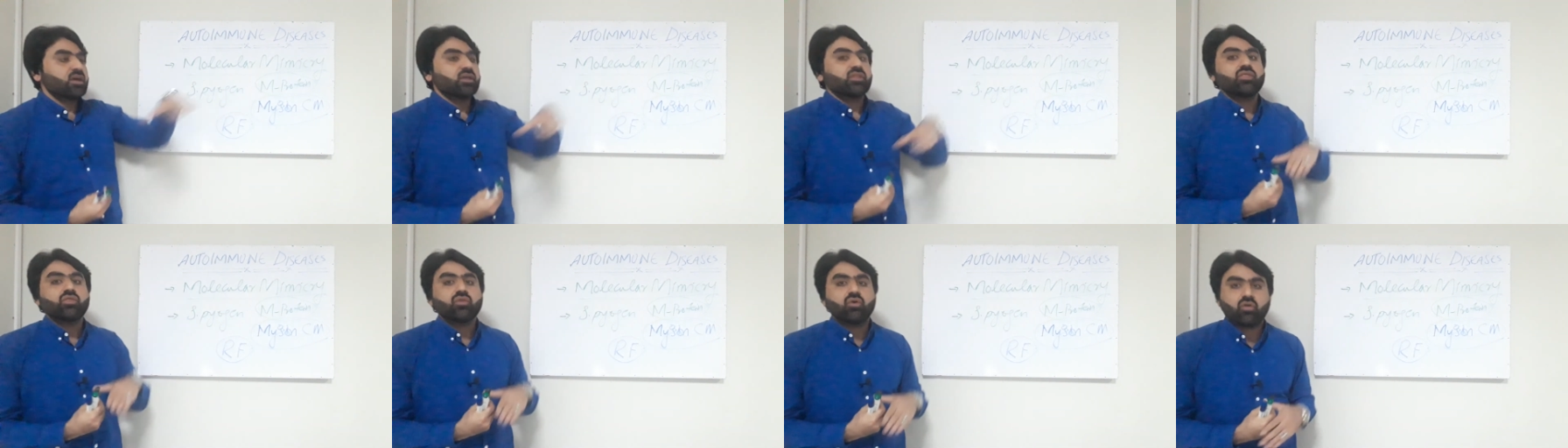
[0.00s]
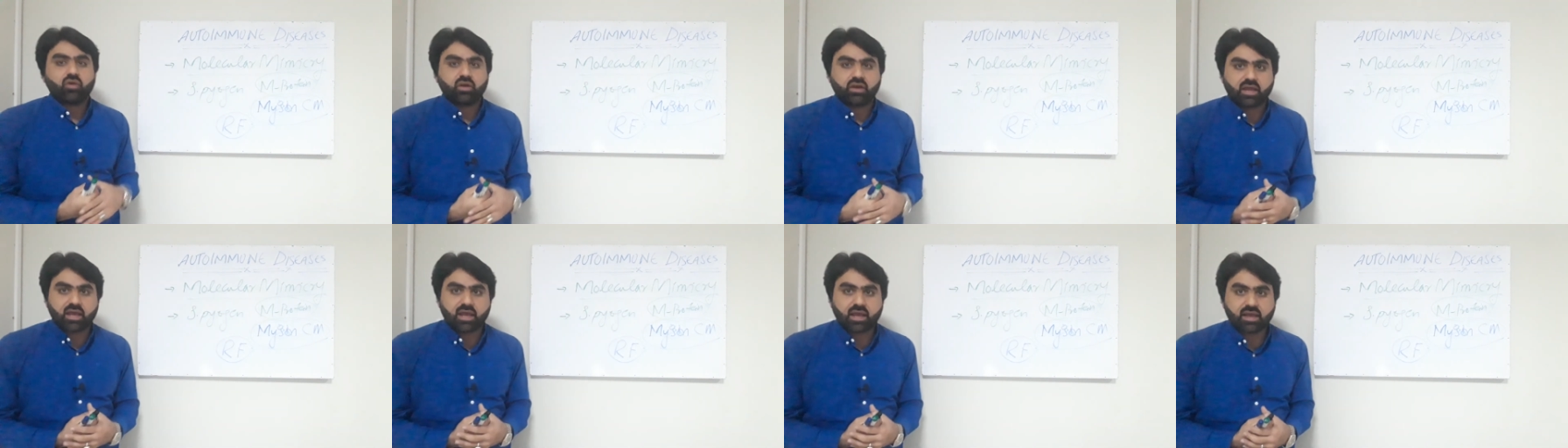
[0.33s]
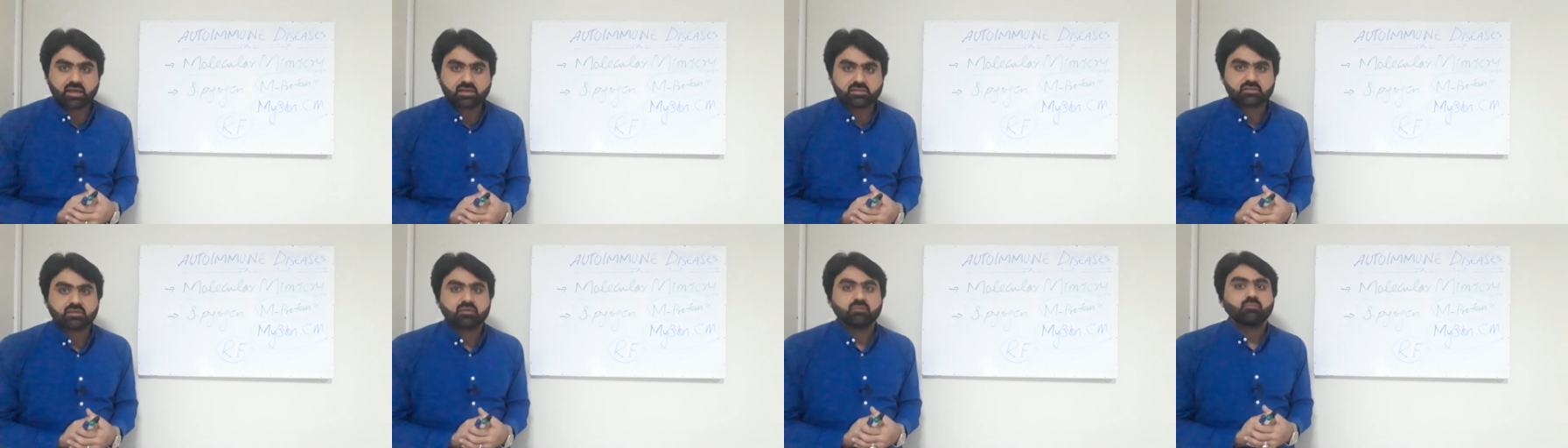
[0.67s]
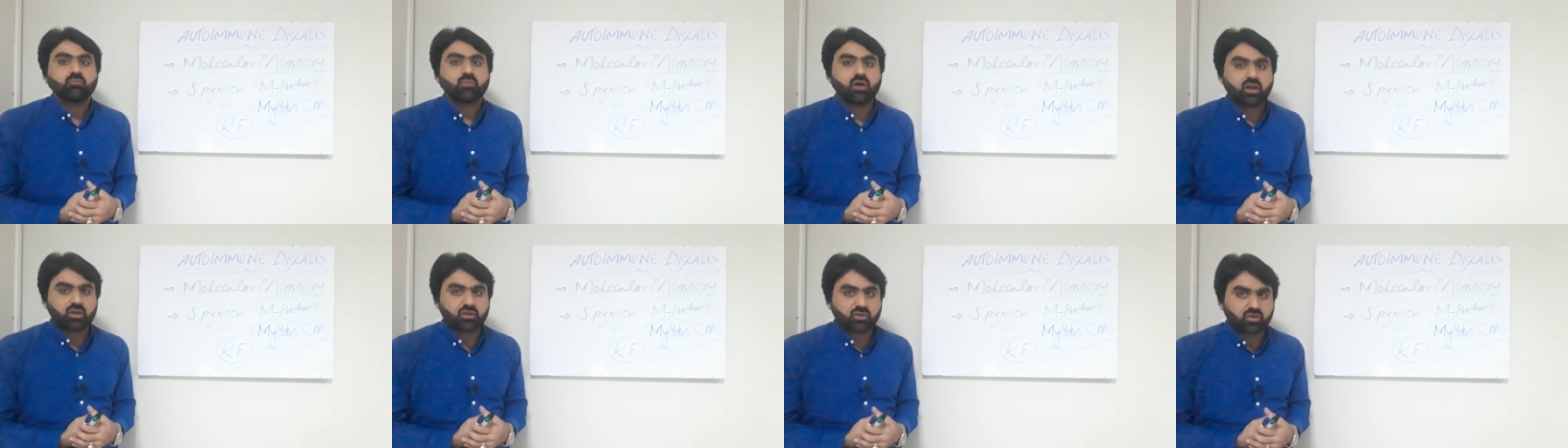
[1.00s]
known as
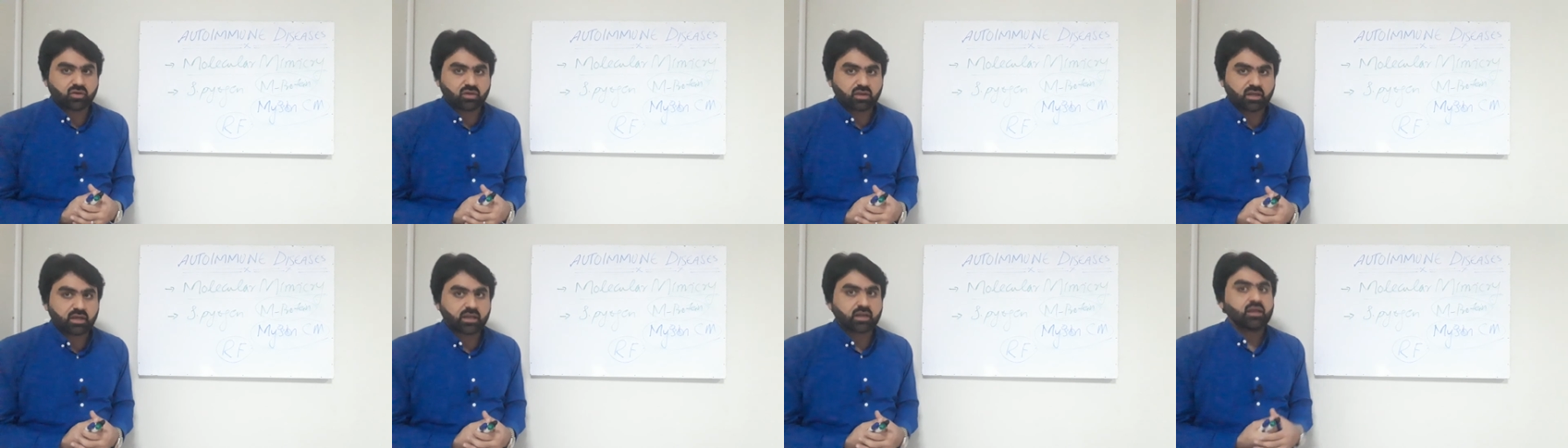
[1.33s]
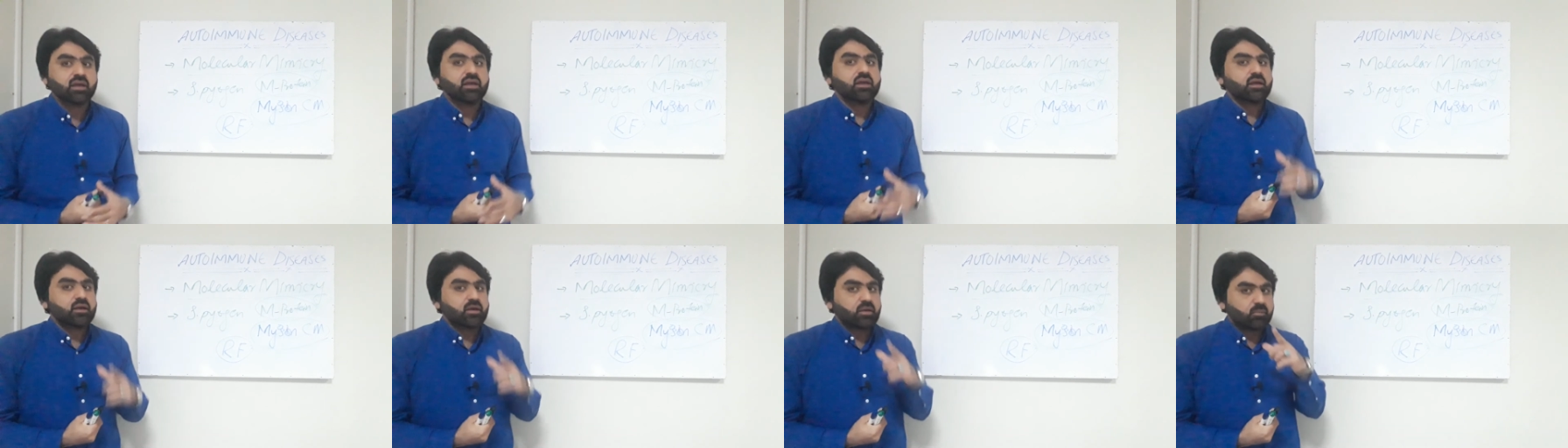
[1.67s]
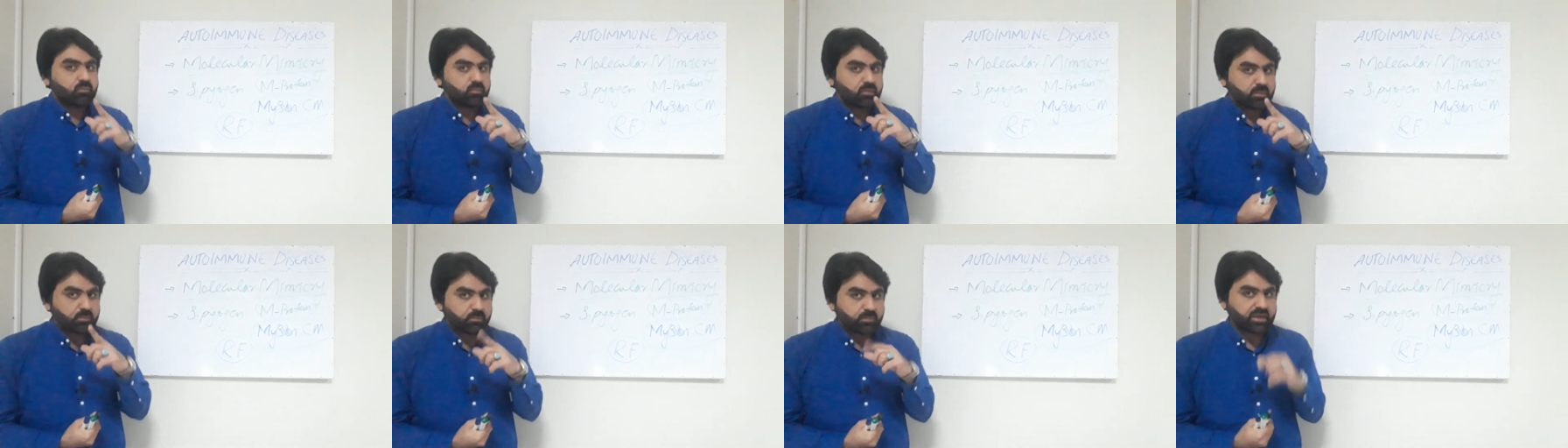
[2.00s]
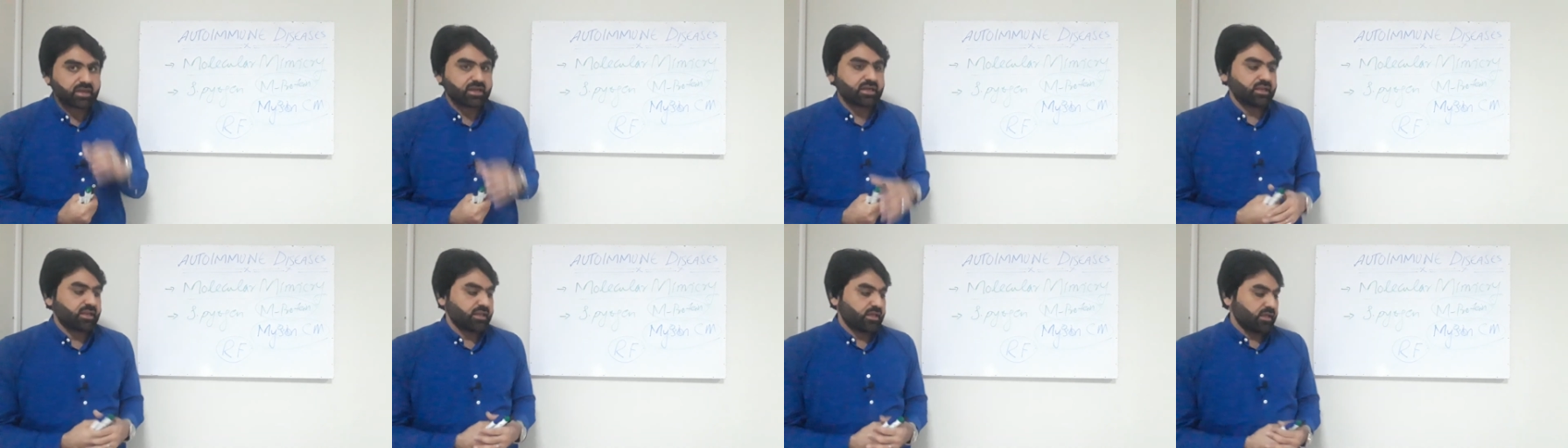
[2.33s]
molecular
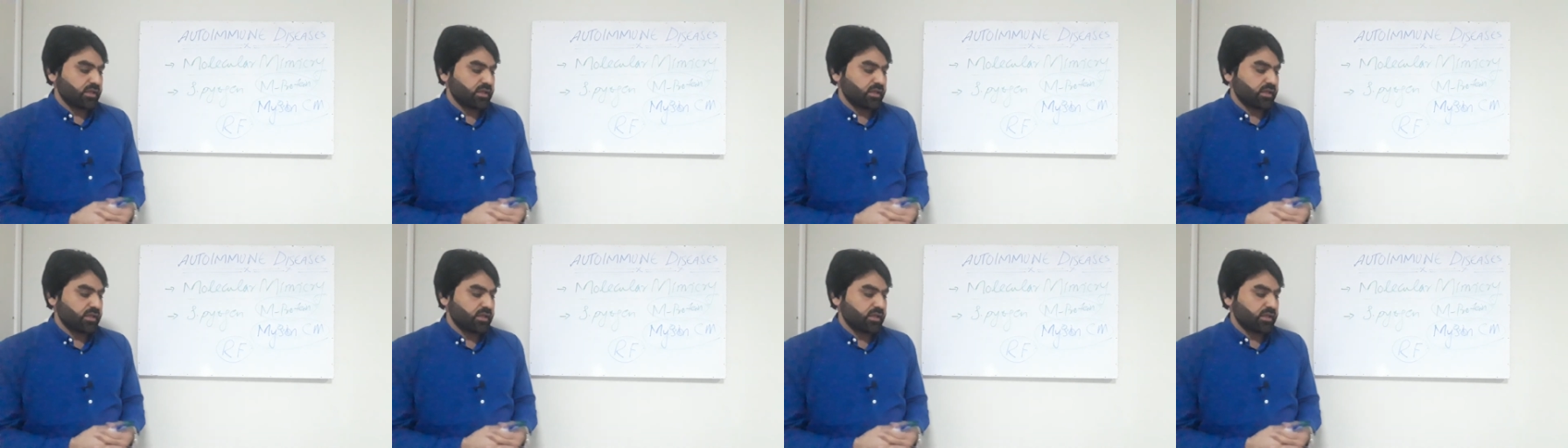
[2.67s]
mimicry.